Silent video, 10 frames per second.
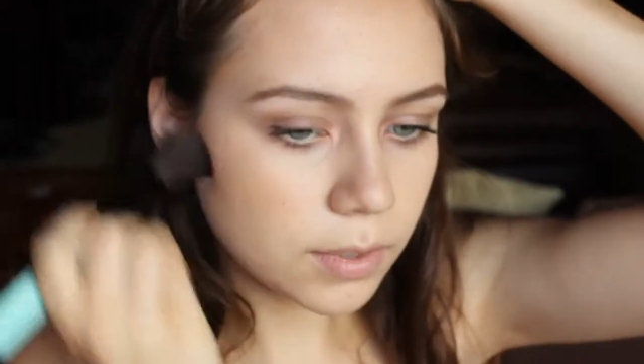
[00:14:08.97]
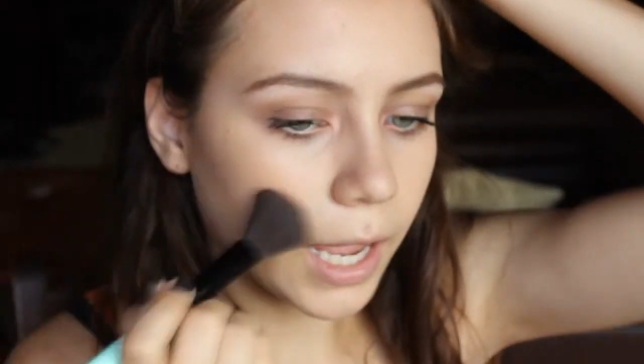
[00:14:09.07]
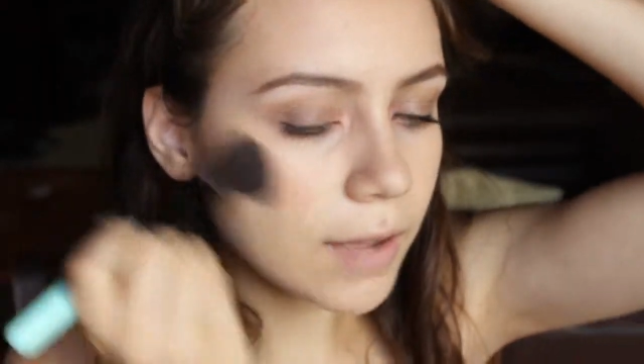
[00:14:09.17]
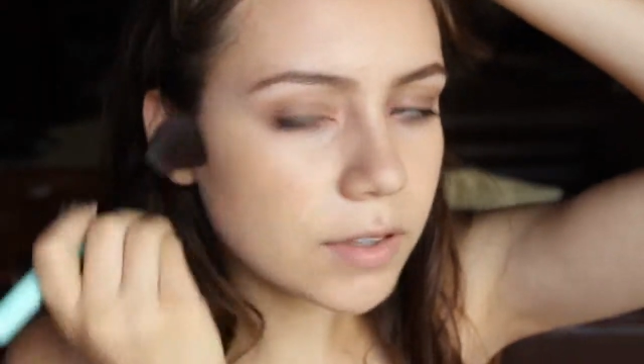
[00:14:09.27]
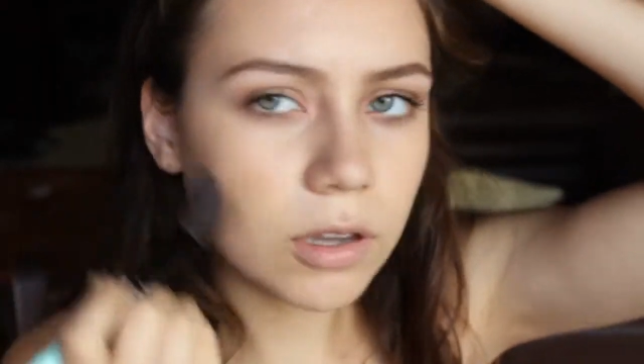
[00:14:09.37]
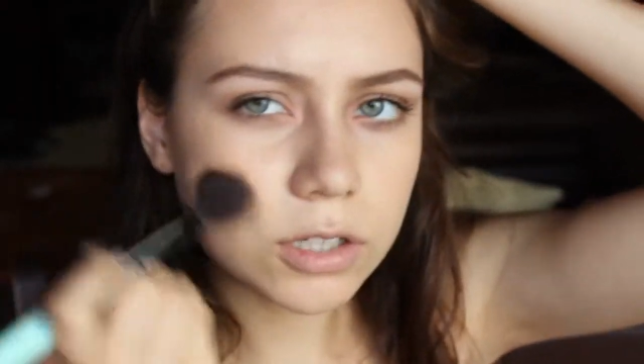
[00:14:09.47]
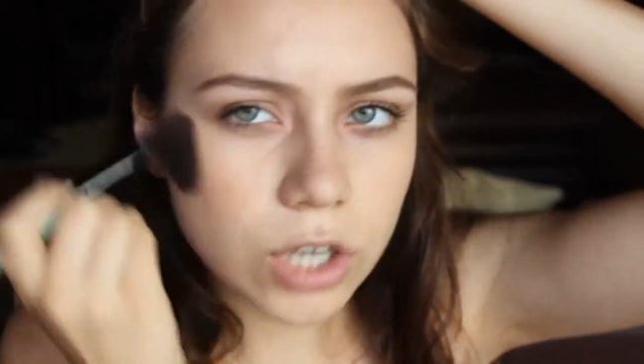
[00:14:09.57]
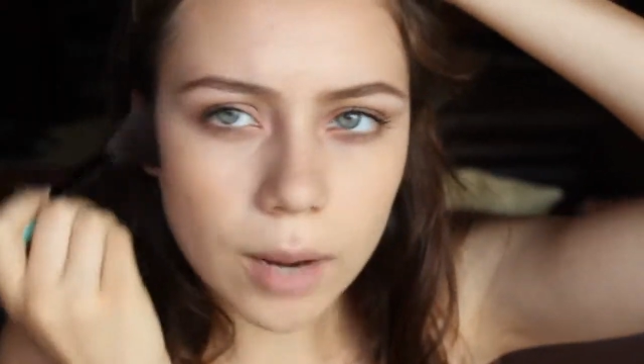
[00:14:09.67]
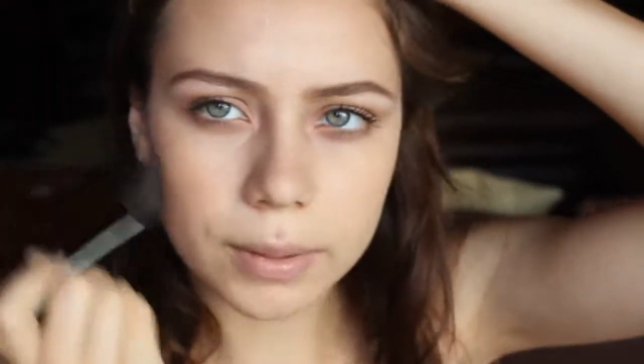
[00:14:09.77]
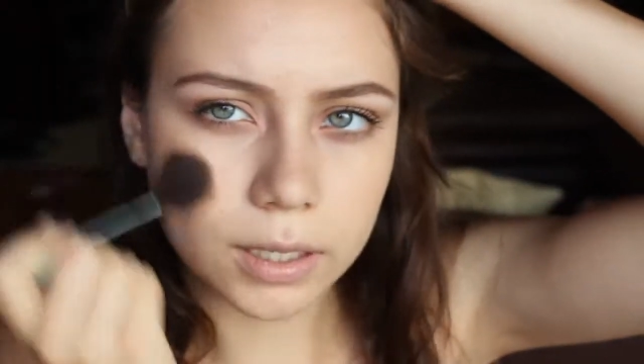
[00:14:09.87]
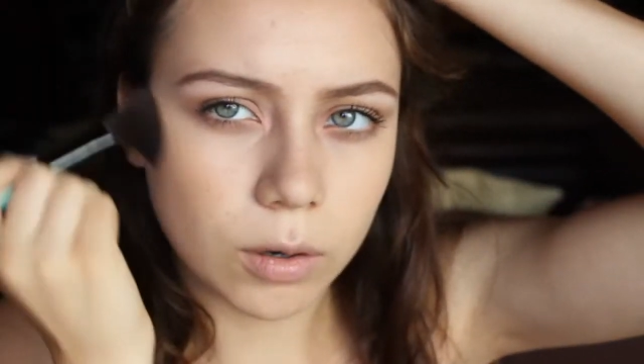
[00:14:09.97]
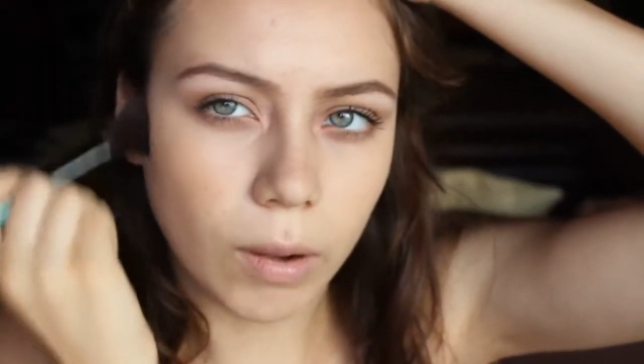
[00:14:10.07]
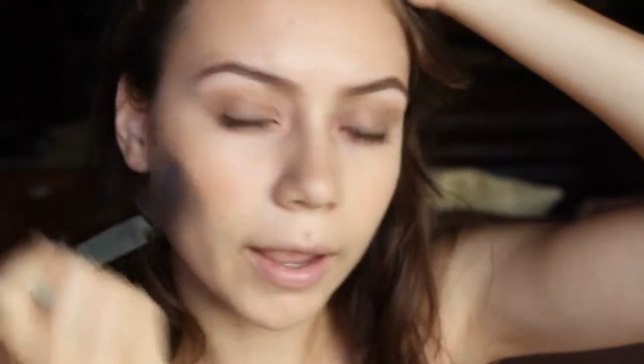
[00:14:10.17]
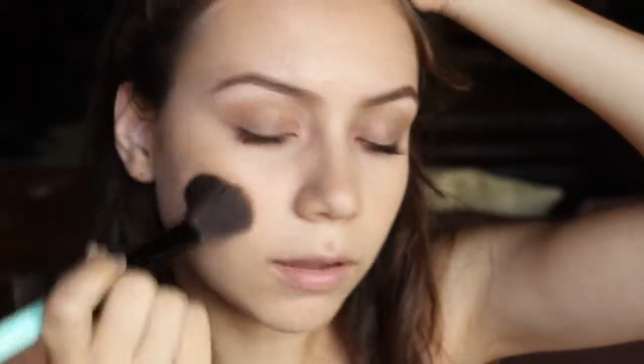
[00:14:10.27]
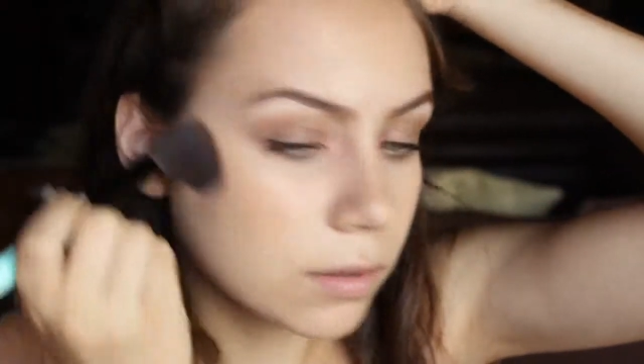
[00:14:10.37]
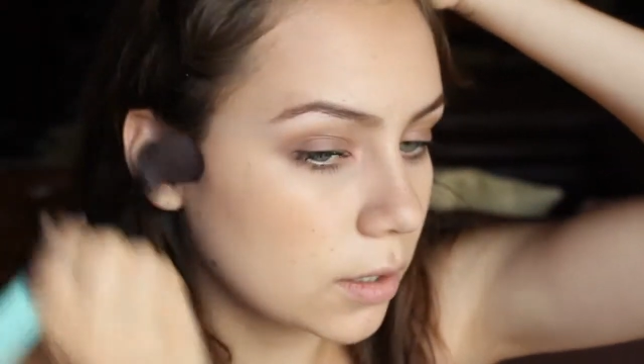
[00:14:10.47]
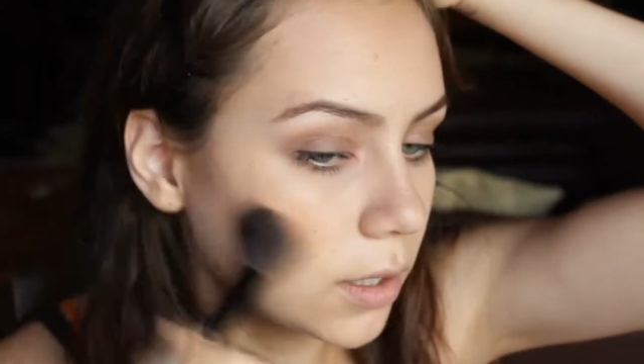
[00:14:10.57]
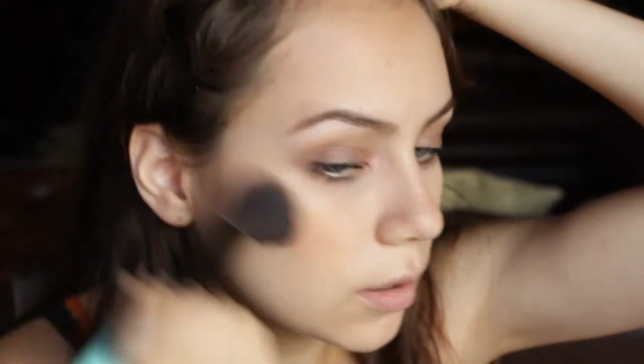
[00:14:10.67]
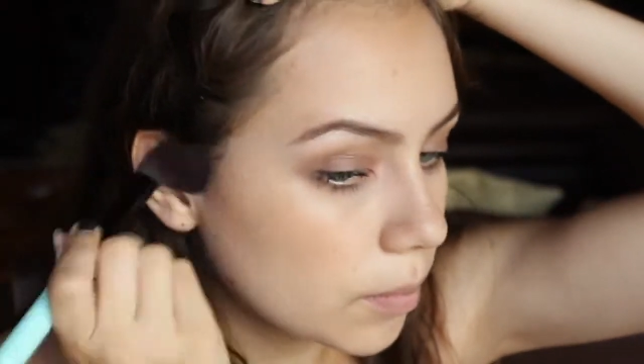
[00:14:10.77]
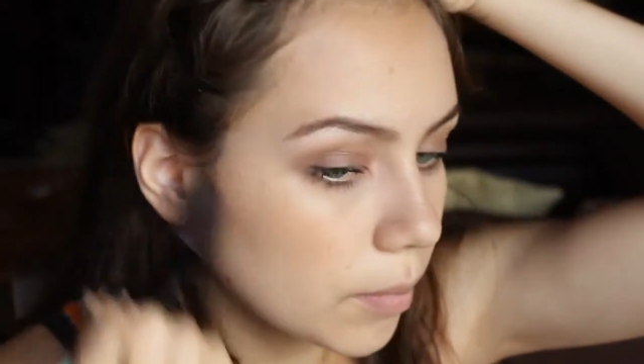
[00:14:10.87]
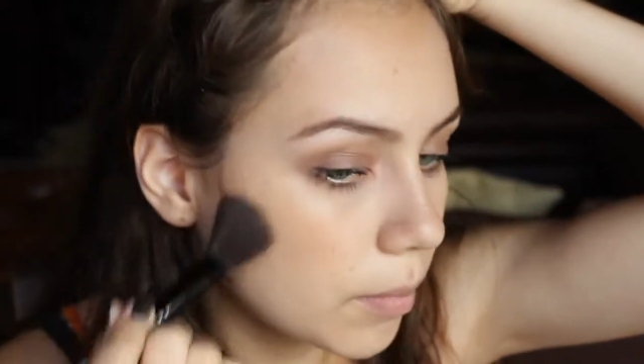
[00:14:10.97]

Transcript: I haven't gone shopping in a while, you know?